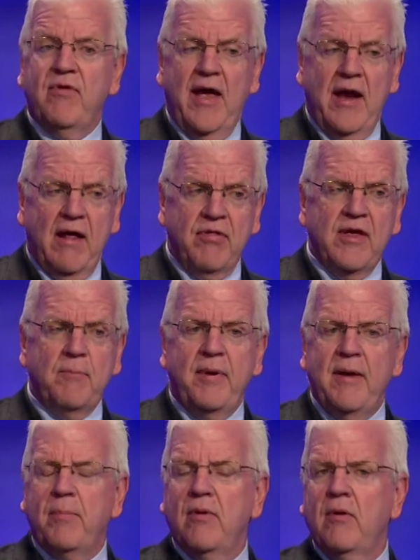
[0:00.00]
And I think
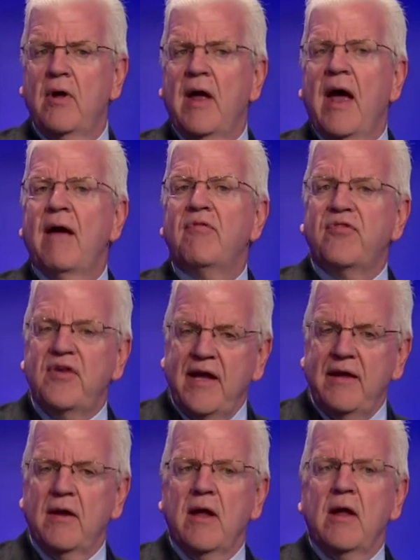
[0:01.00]
people have
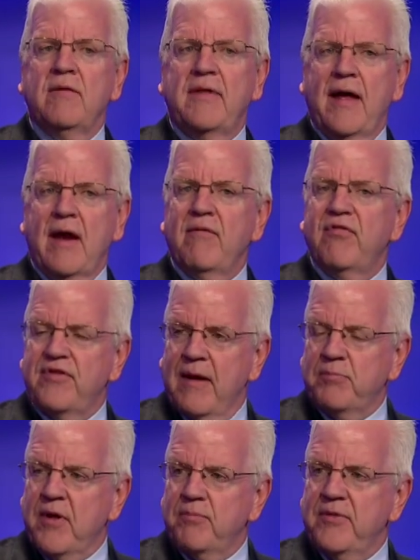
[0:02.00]
seen that I've
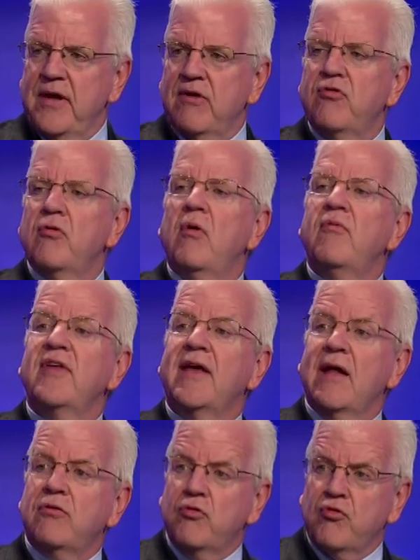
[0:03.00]
stepped up the issue to
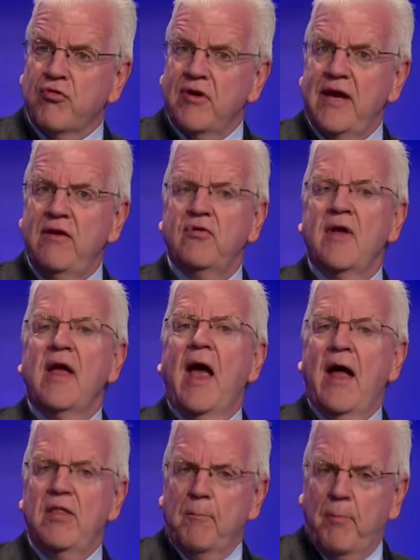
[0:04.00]
get the trees
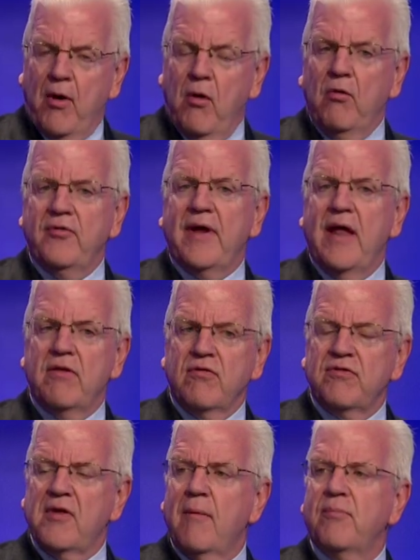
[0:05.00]
and the bowls and the
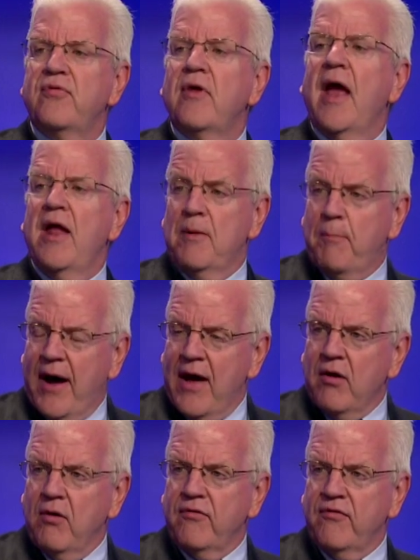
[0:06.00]
stumps and the
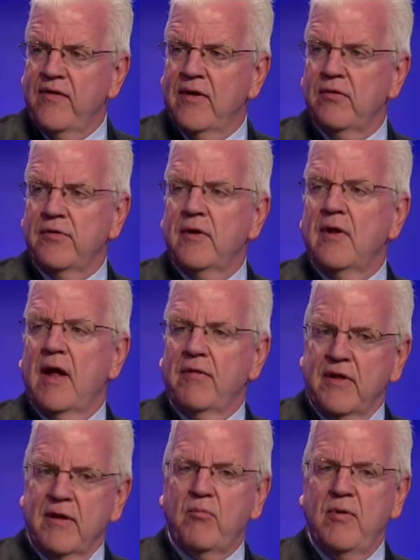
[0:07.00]
potholes filled. I
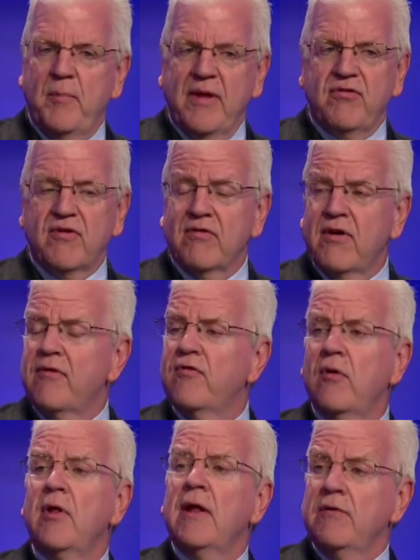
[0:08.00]
think we've been
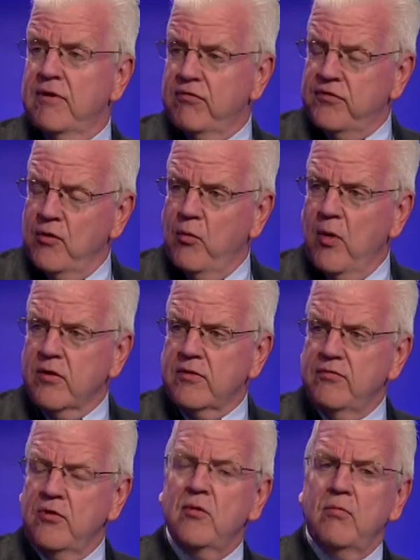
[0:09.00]
successful. There's still work to
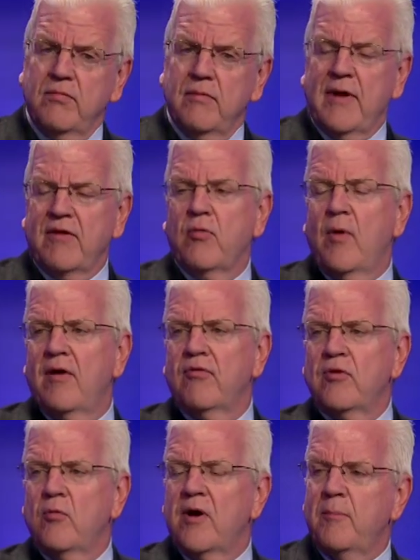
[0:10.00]
do. That's why I
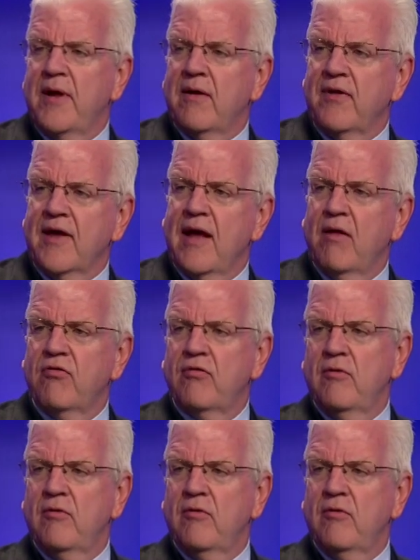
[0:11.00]
still want to be on the council.